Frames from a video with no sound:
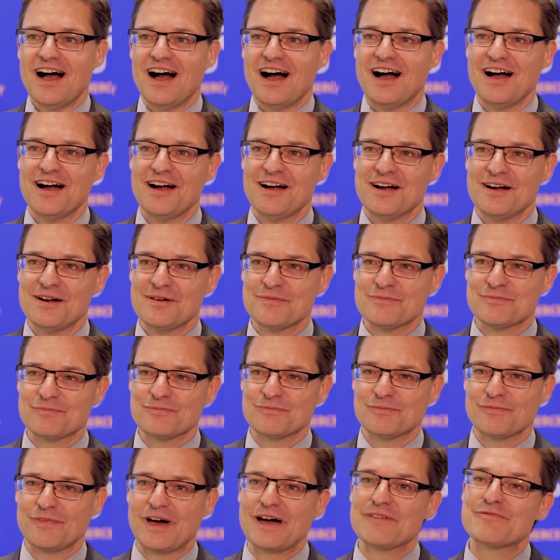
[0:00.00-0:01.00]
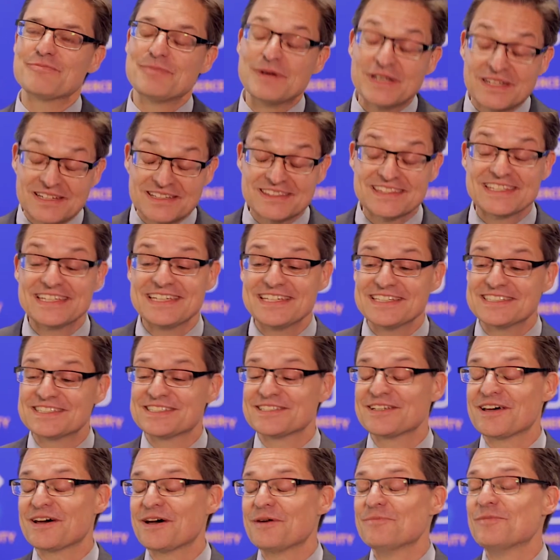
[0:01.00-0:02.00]
I've been in
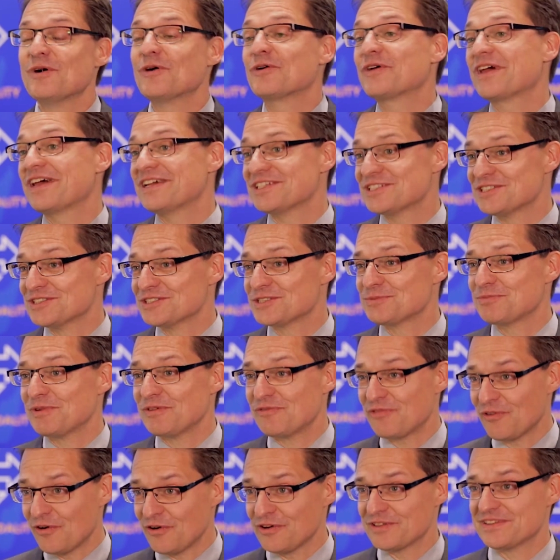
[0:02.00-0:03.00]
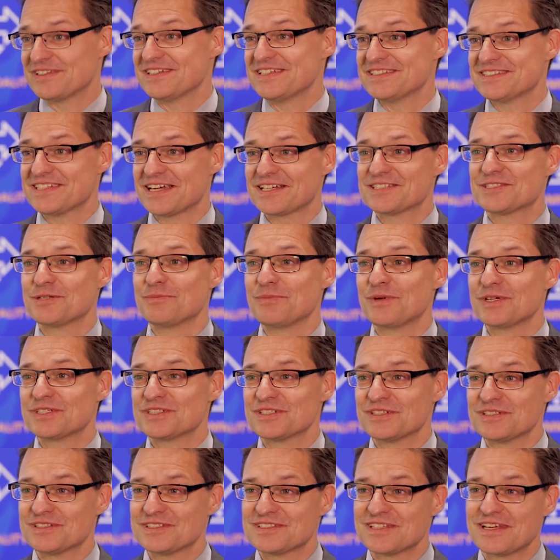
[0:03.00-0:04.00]
these occasions before at these
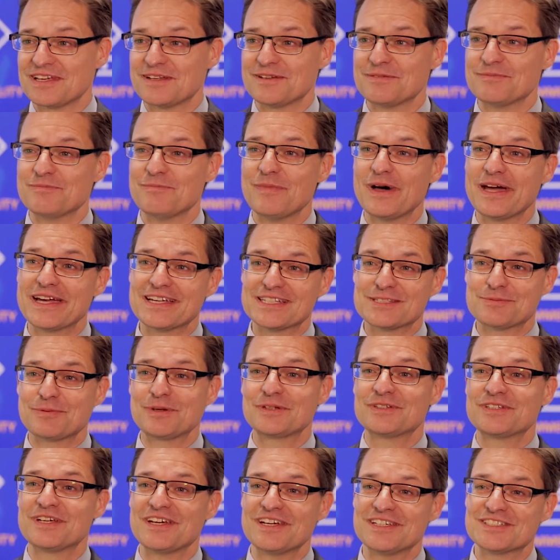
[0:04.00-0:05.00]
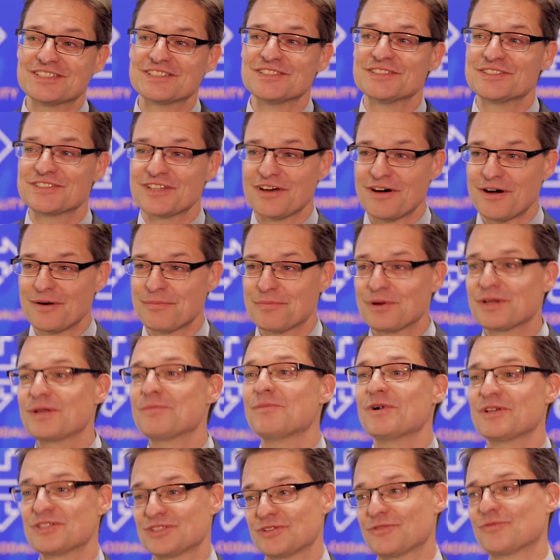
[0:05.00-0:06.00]
exhibitions, and my expectations are pretty
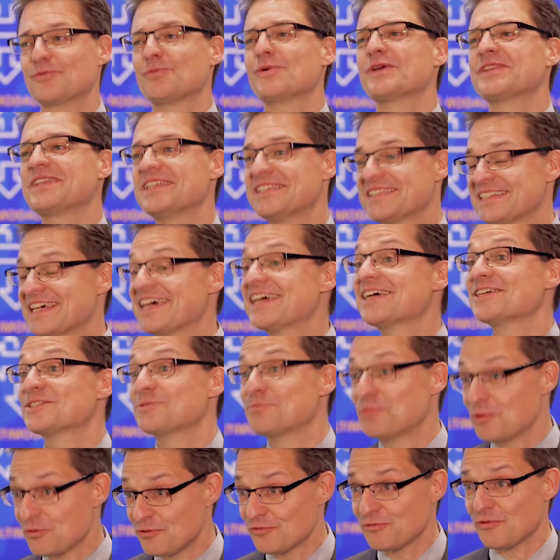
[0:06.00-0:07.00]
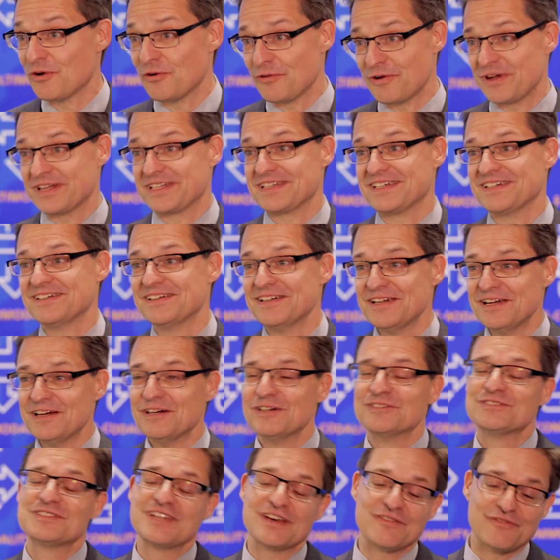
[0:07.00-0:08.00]
much of what the day has proven already.
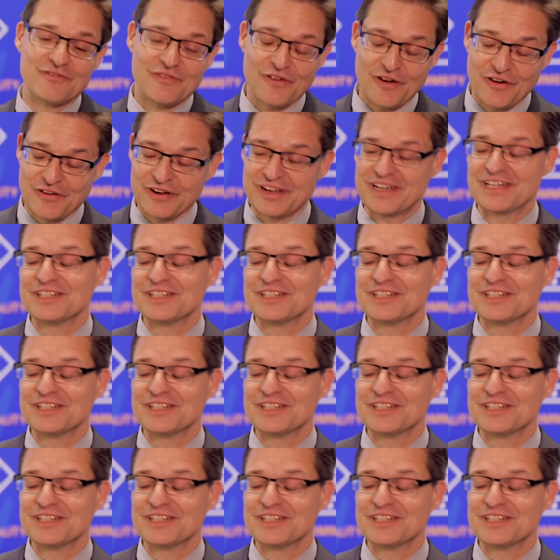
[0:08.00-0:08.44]
To have very